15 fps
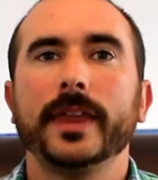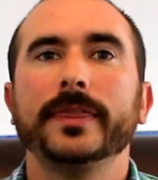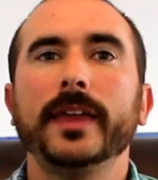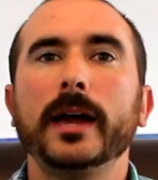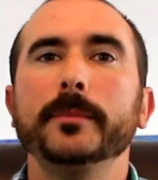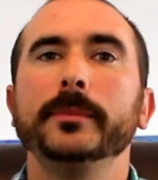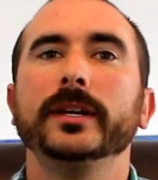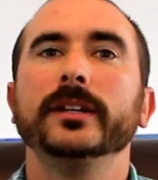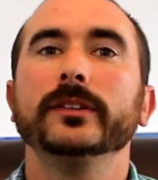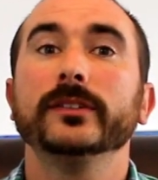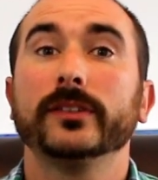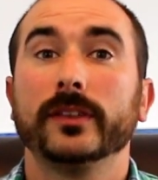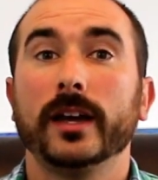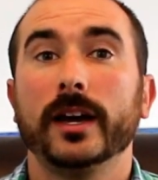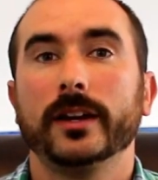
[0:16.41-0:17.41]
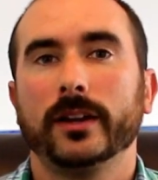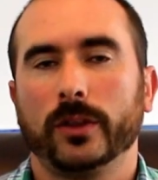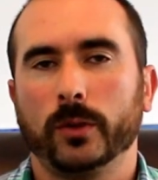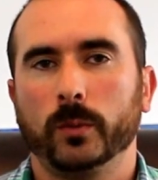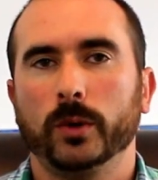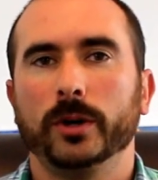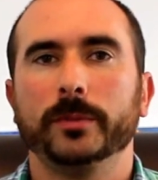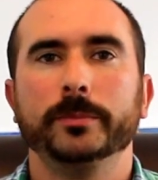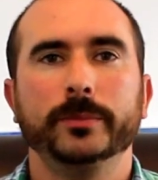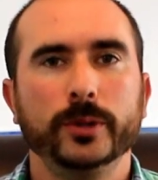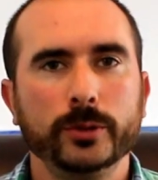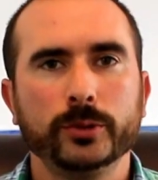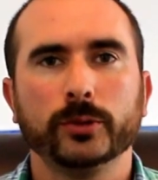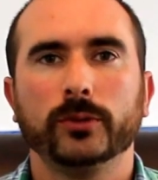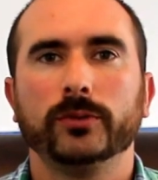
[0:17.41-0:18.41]
That means that the word
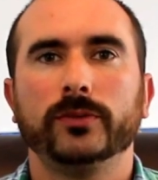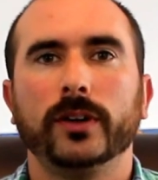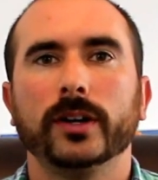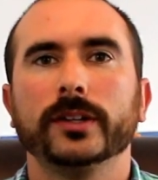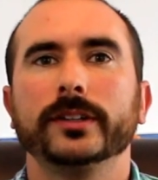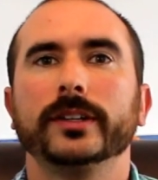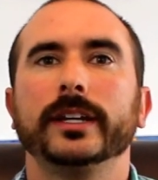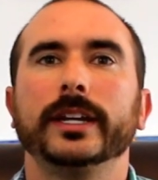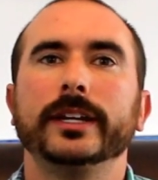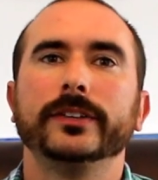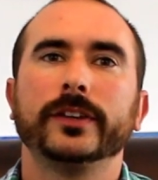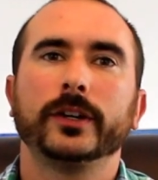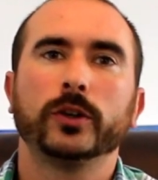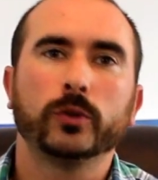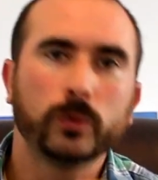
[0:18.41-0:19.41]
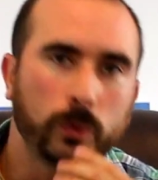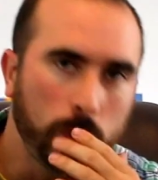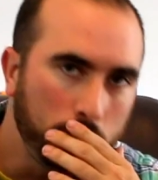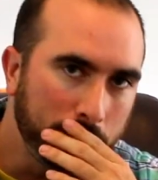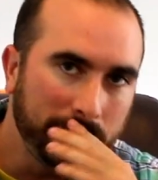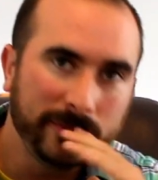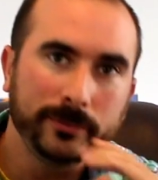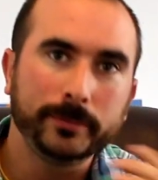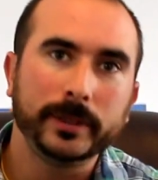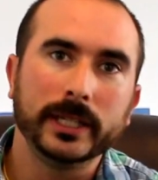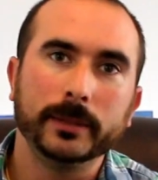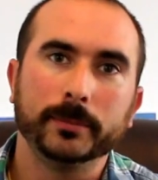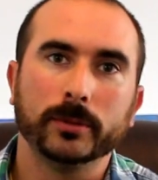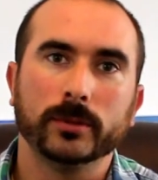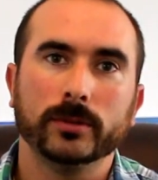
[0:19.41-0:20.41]
mutual fund is a group of
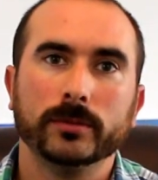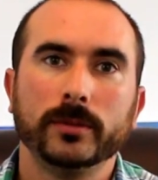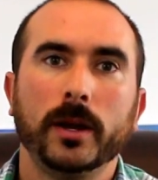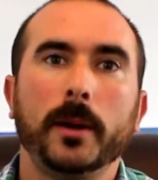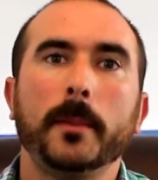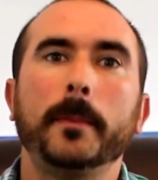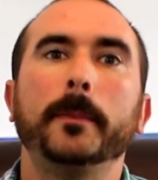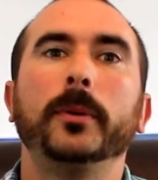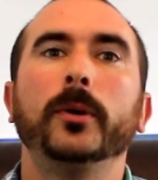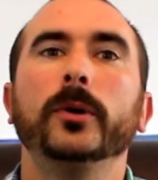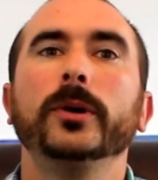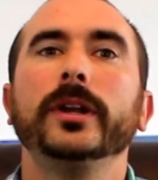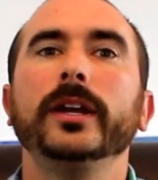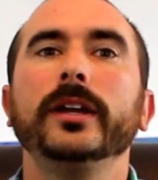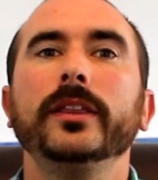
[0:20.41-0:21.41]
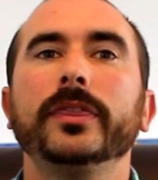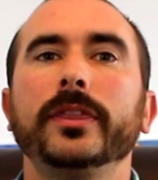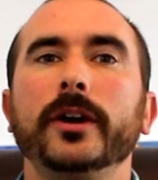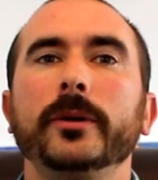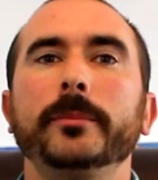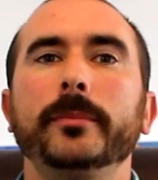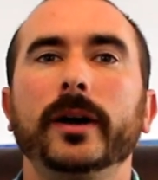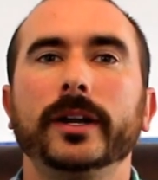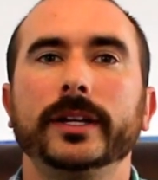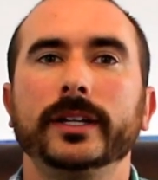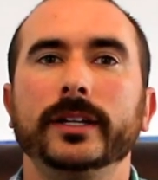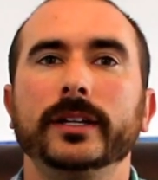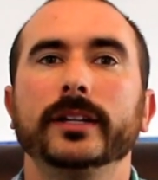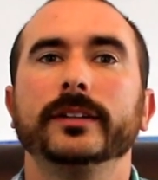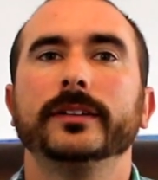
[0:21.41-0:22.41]
people putting their
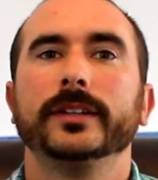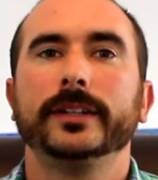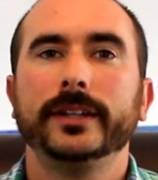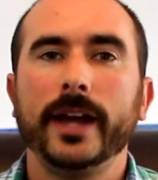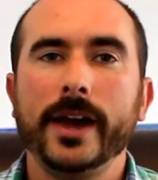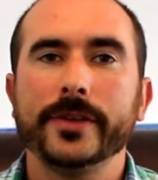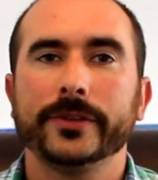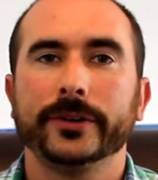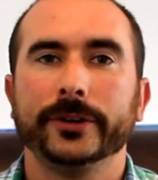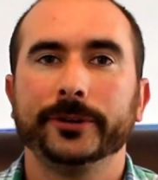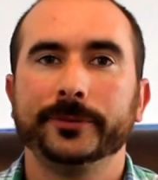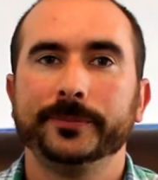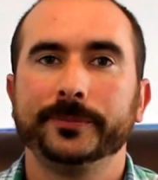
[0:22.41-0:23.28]
money together